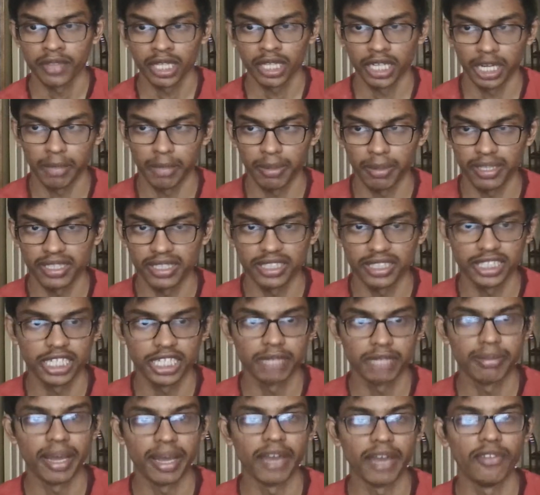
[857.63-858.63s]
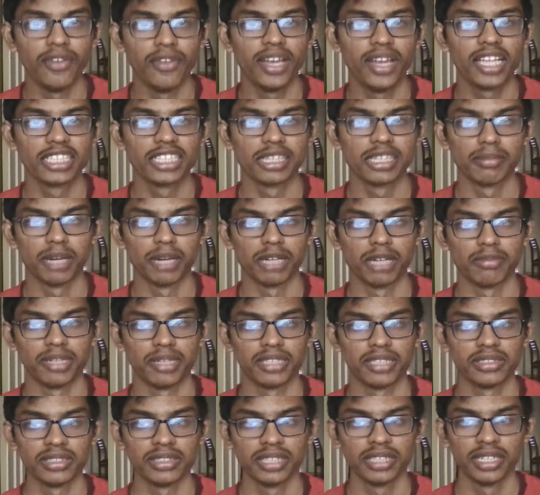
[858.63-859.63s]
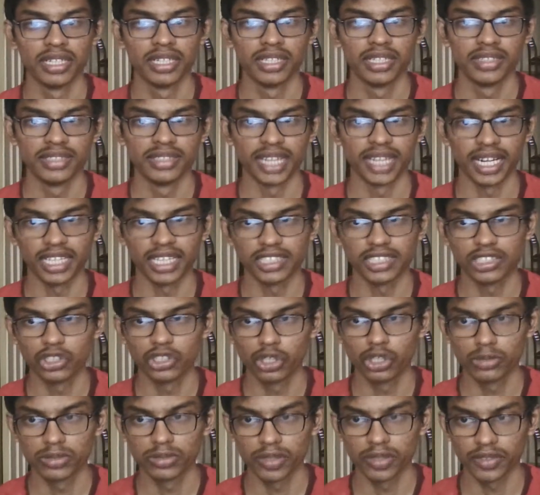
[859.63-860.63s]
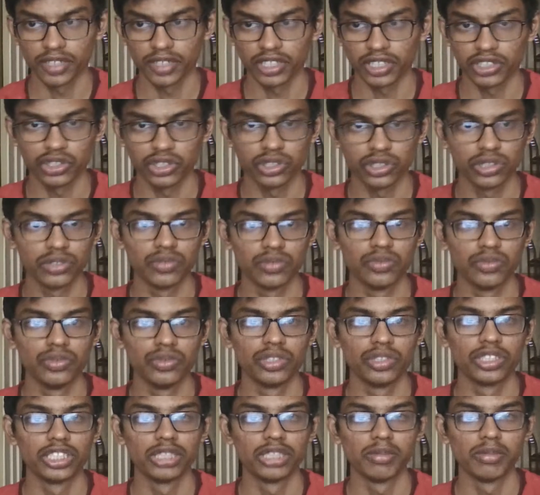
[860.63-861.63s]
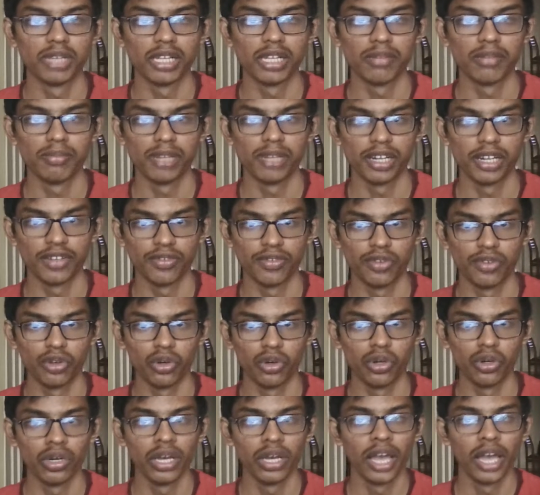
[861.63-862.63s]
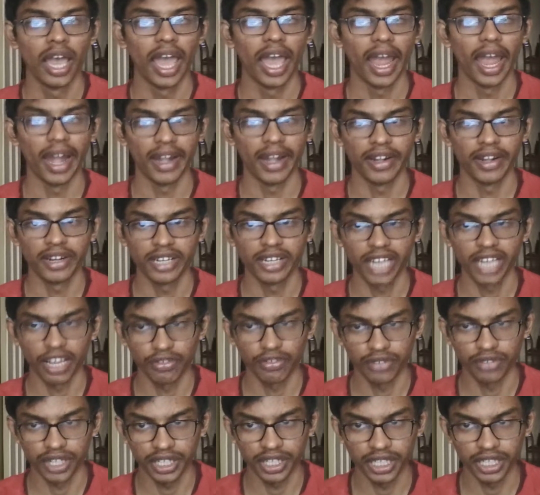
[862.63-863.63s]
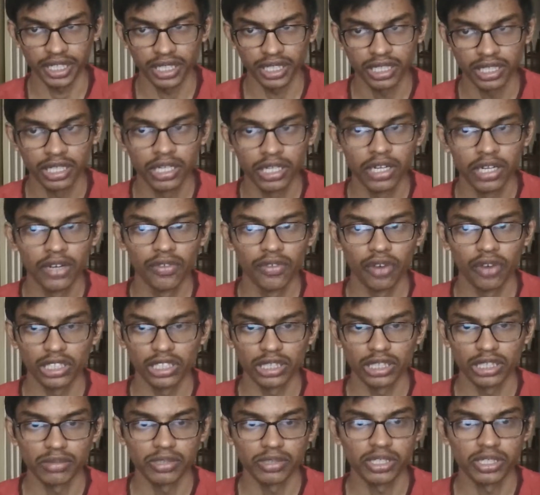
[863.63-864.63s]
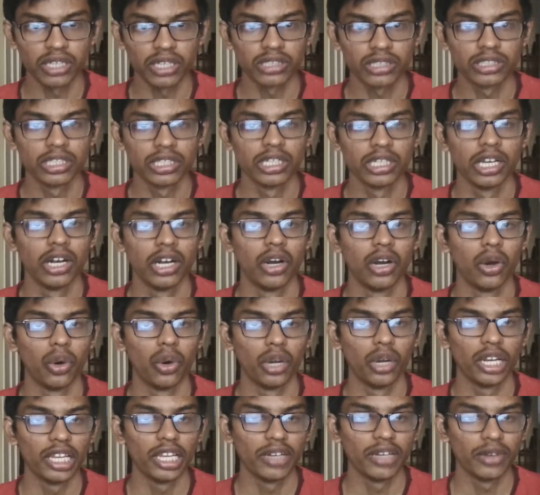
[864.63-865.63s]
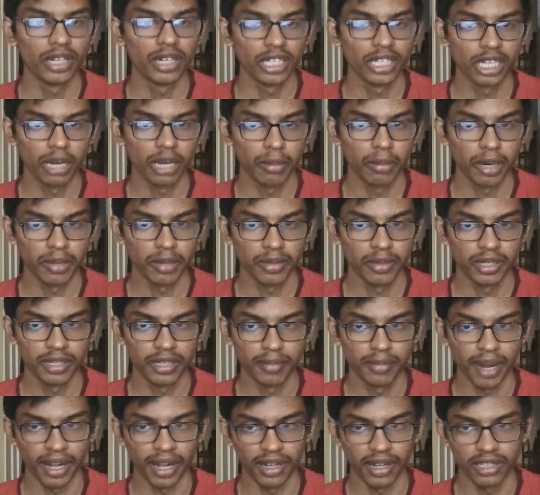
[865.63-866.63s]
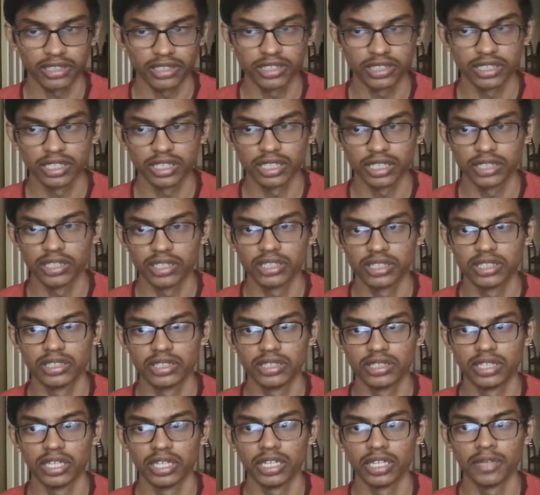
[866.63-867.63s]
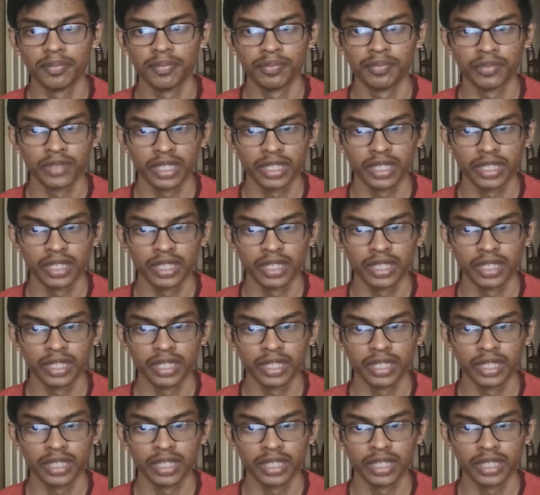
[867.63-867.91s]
represented by various compartments, that is, groups of tissues with similar blood flow and drug affinity. For some drugs, only one compartment matters: the